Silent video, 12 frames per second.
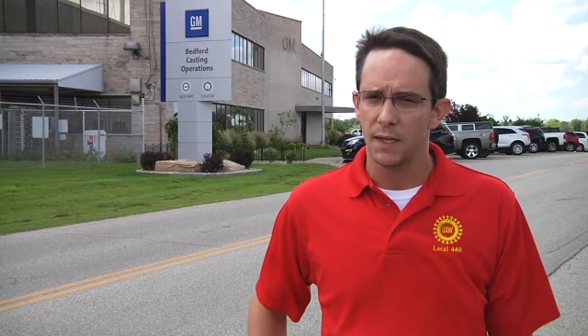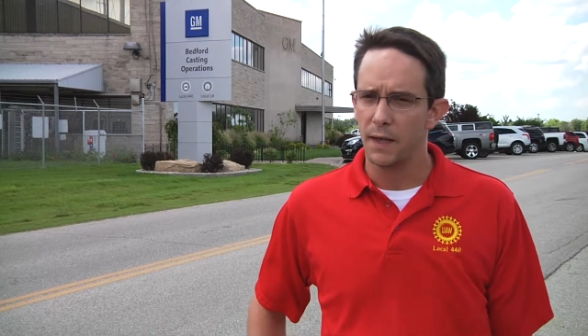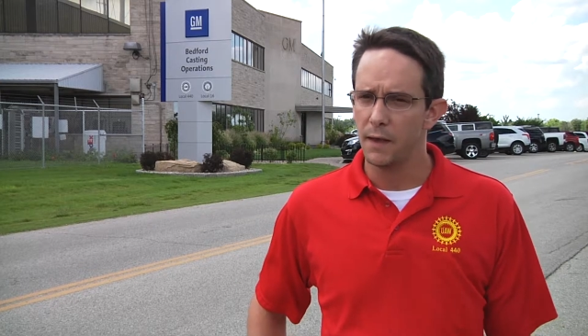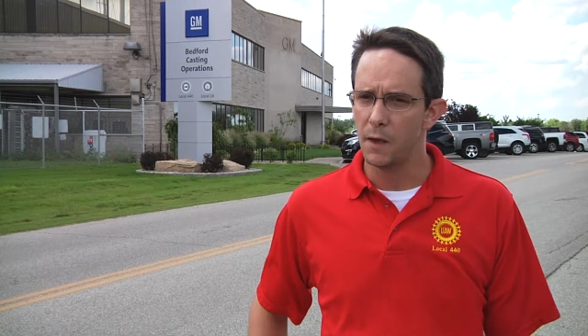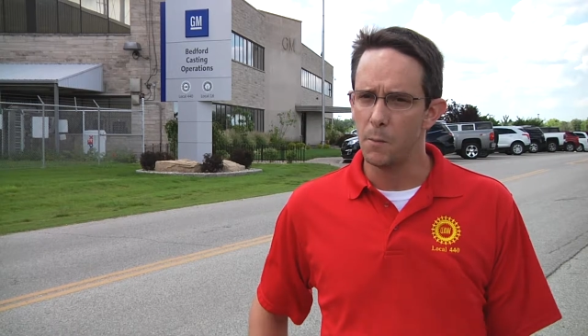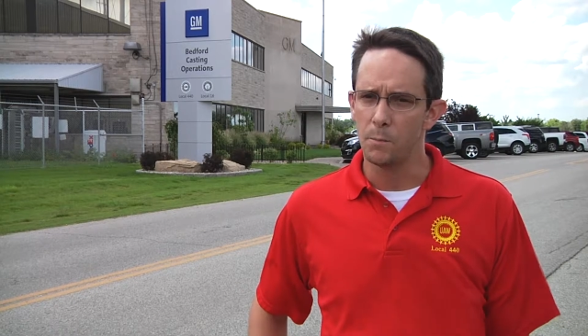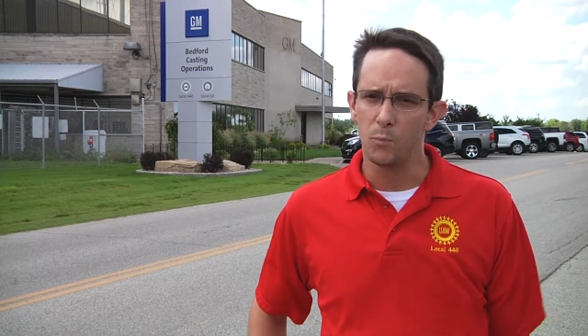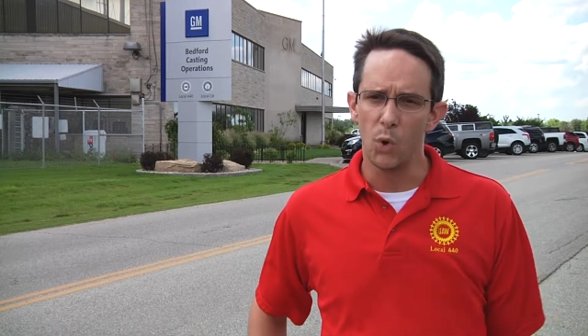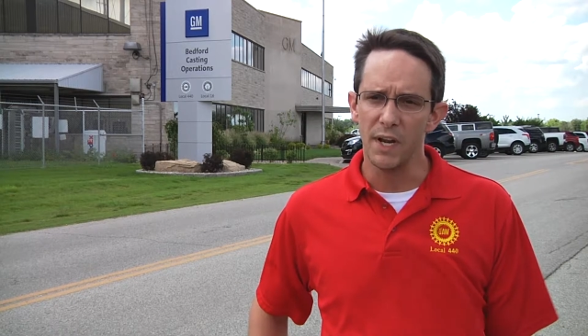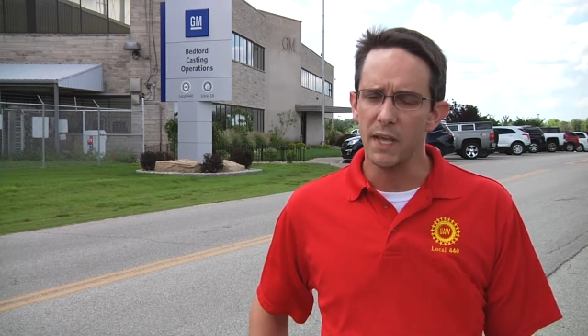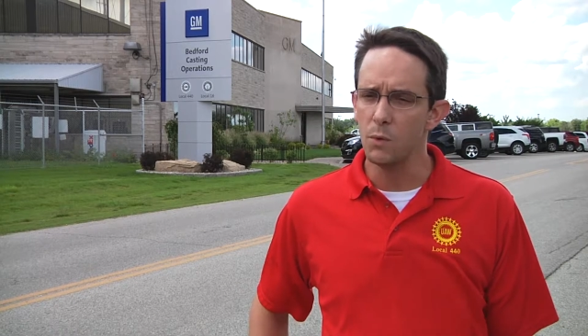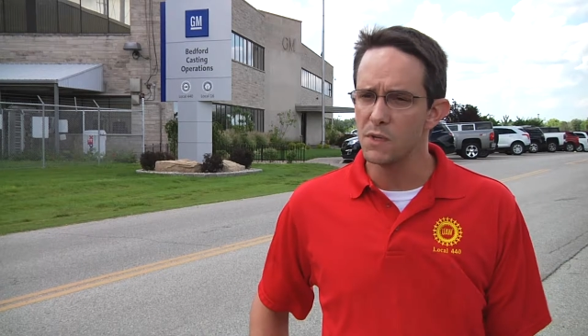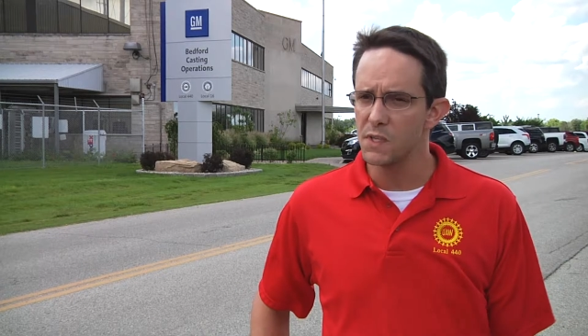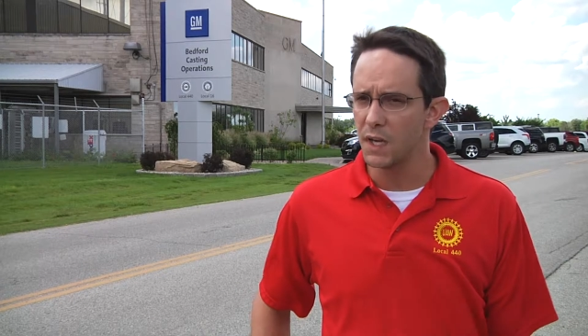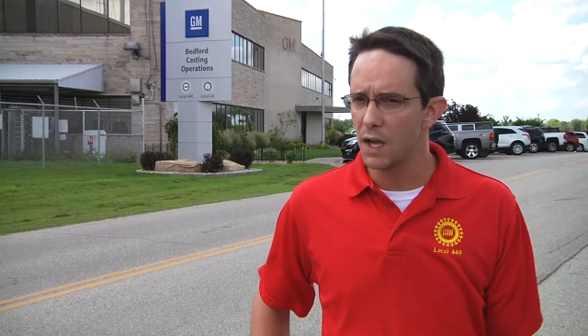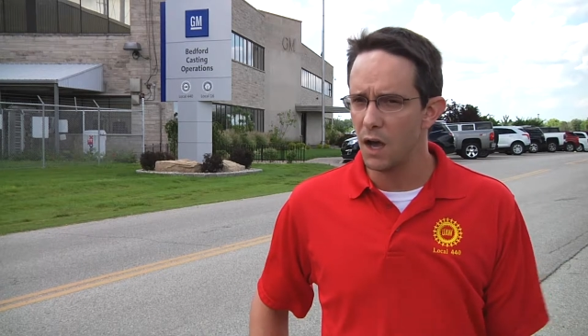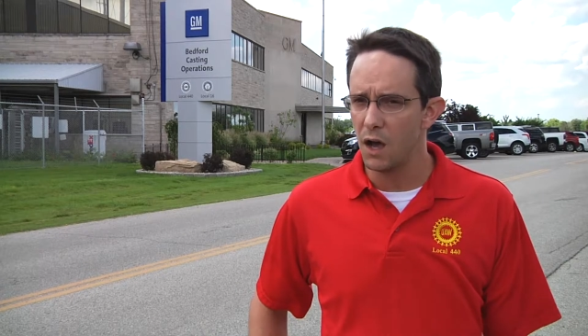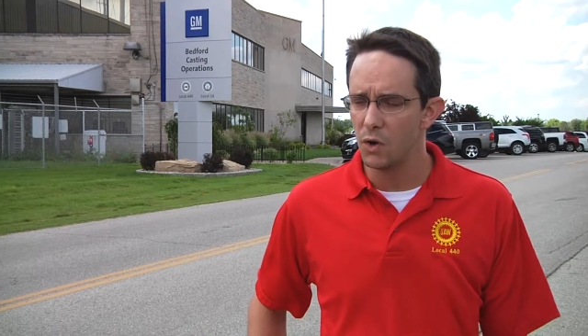Um, when he was
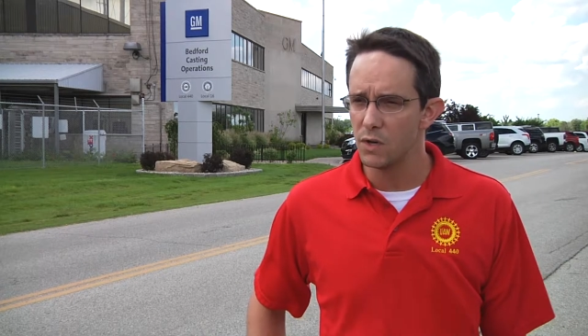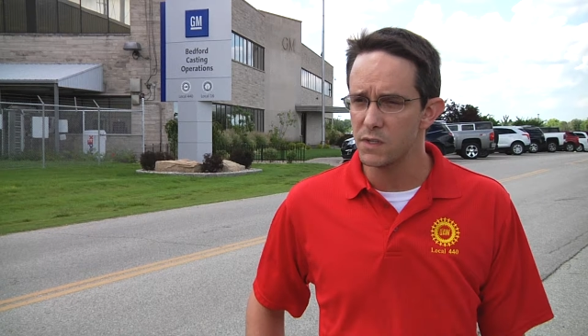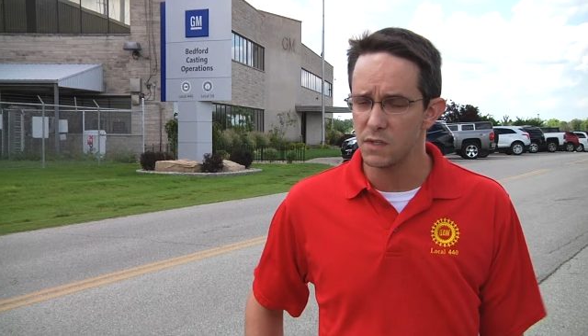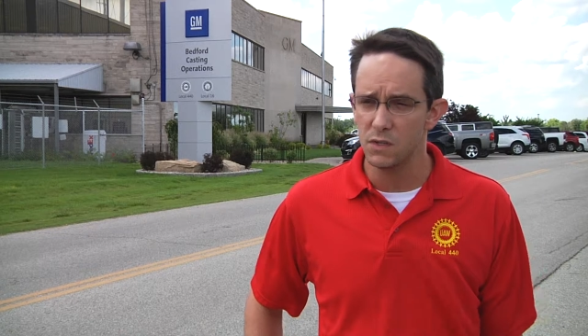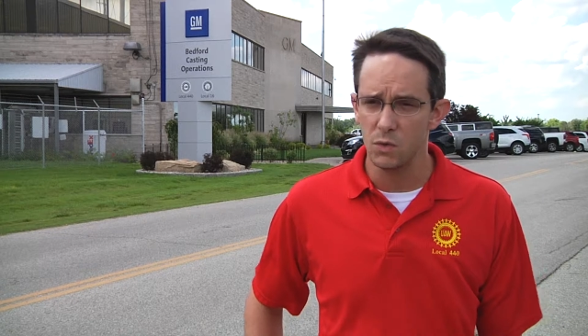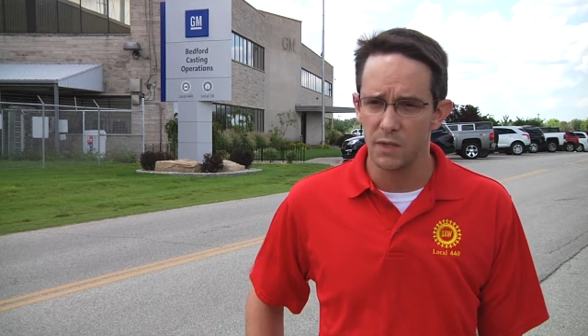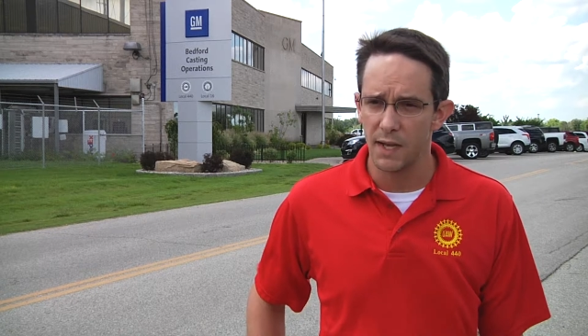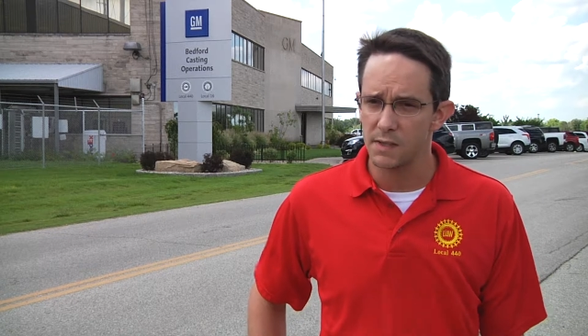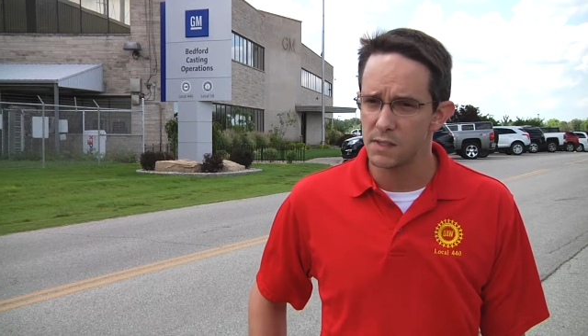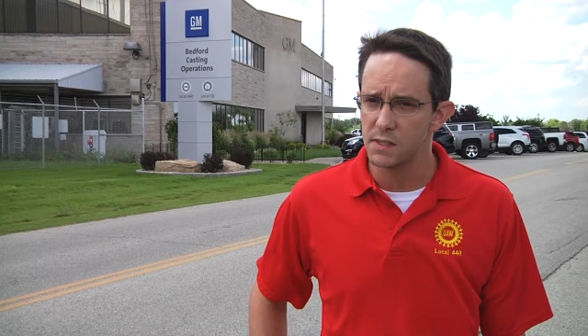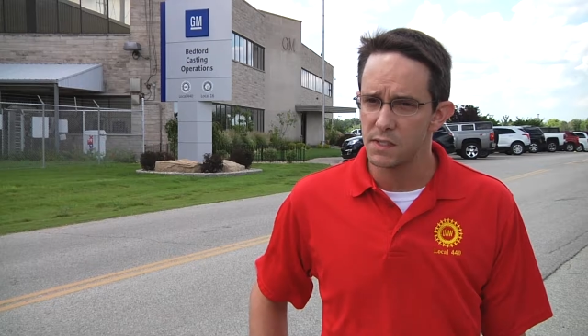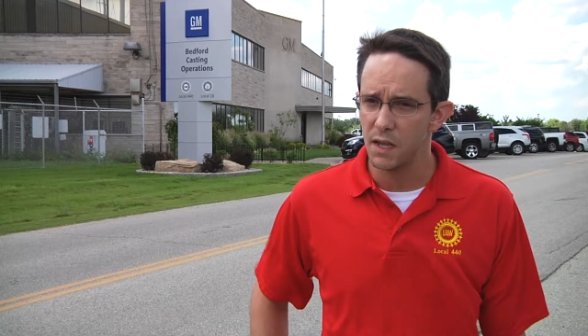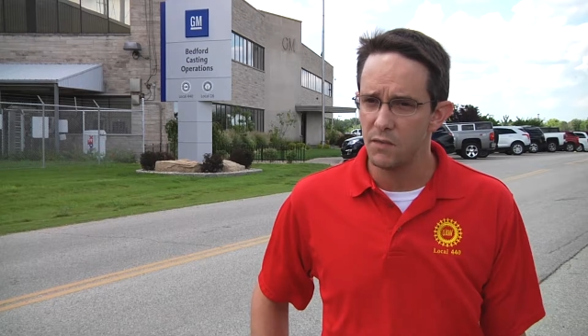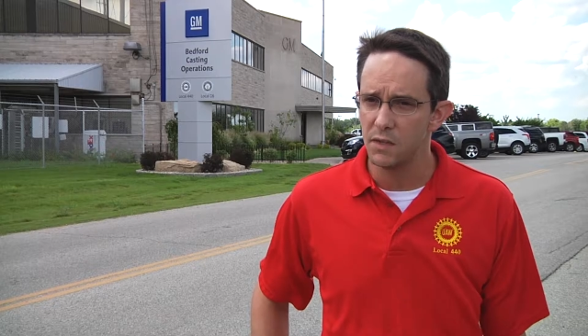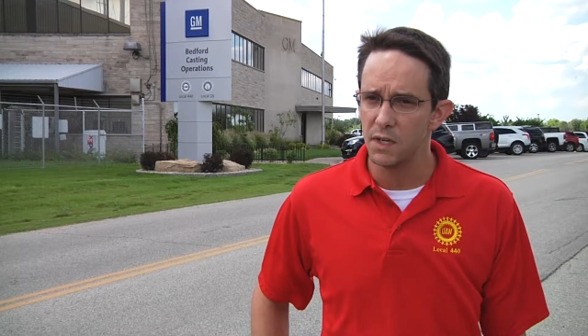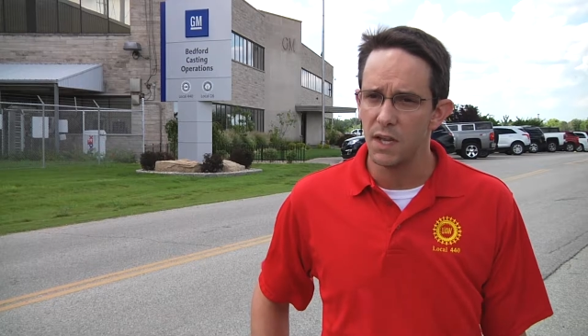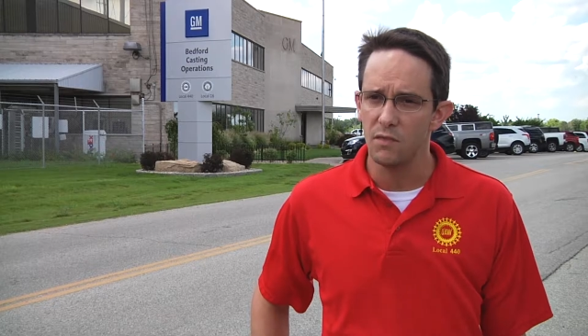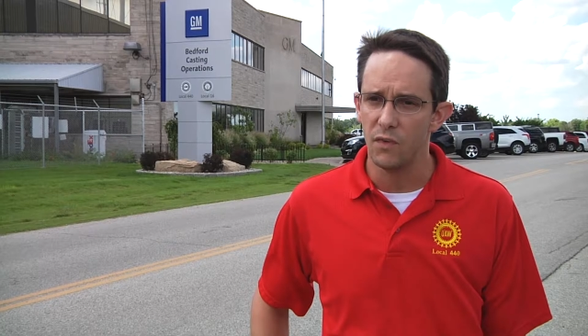in Congress in
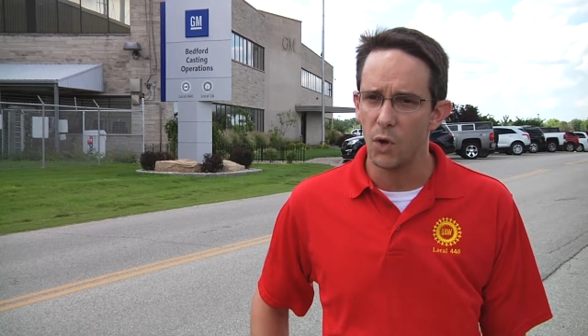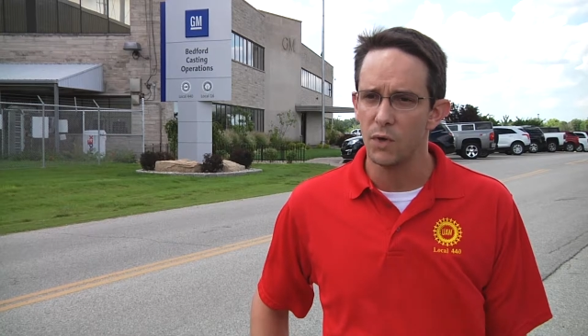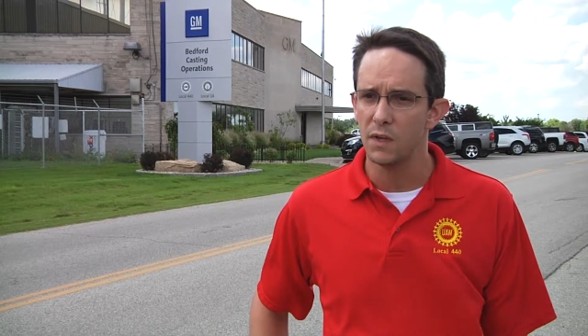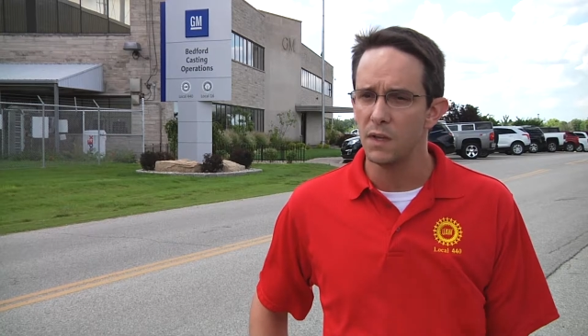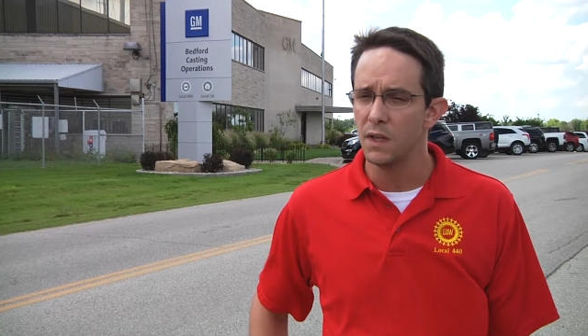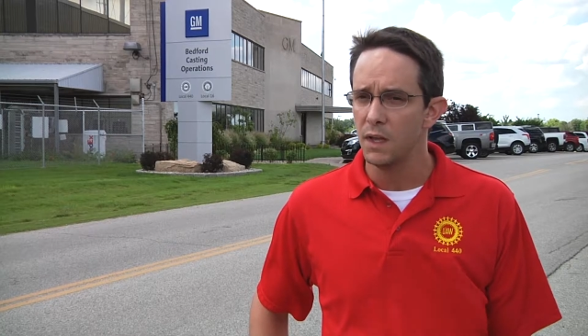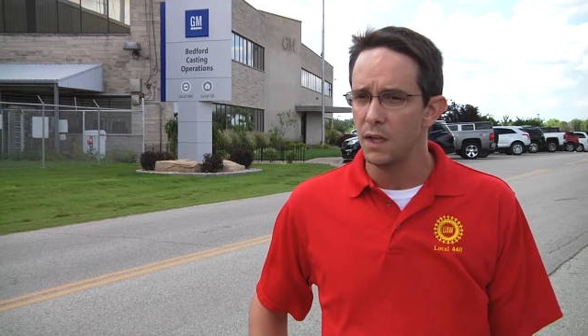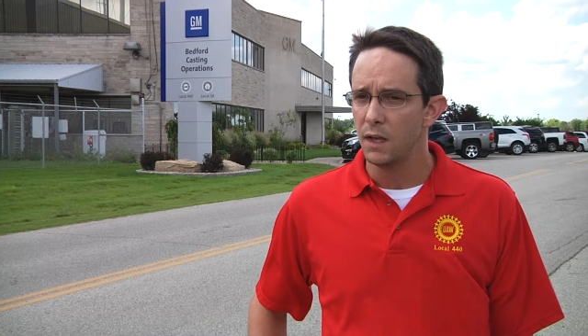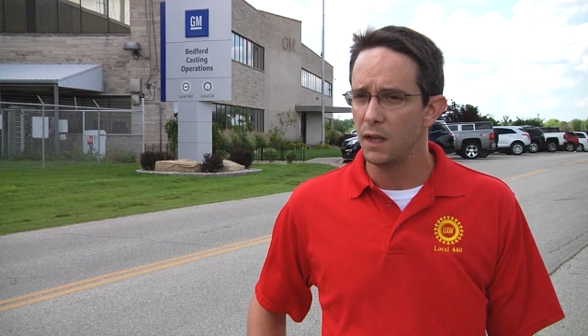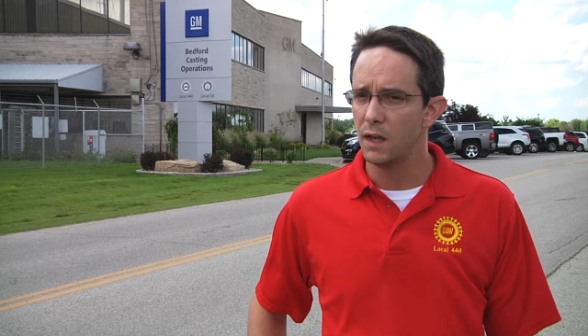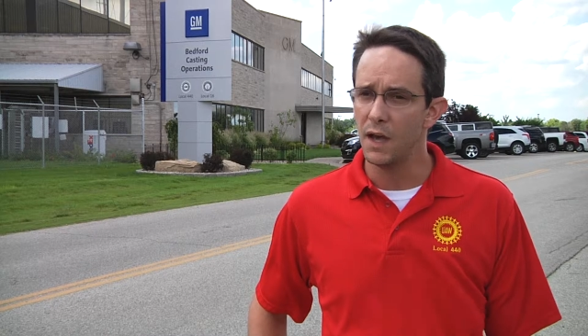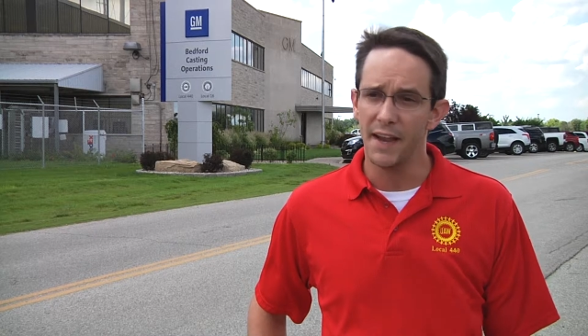2007, he voted uh,